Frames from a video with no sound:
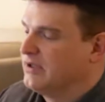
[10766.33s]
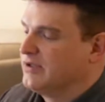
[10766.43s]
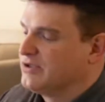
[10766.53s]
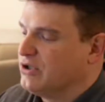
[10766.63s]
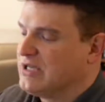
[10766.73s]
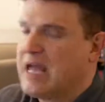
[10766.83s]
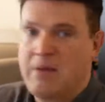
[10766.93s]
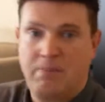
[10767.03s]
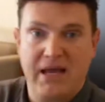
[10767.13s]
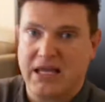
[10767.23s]
So you can't
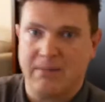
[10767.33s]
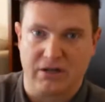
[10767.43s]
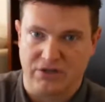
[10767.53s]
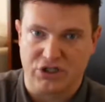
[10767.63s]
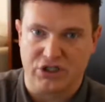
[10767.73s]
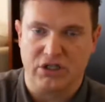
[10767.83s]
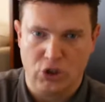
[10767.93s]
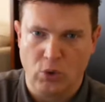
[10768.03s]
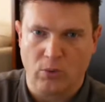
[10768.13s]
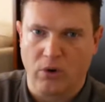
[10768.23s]
be picky about this shit.
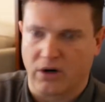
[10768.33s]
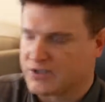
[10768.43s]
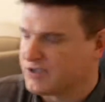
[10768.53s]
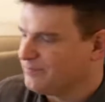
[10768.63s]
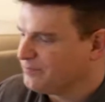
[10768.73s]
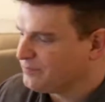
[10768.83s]
Do what works.